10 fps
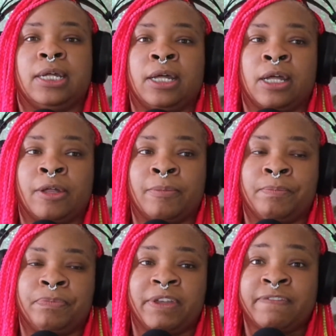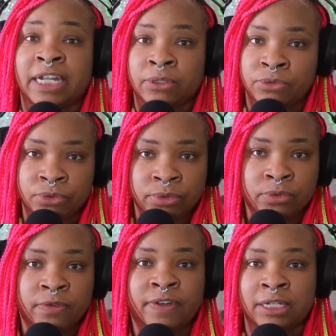follow
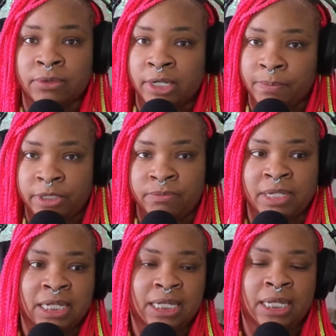through, follow up with me.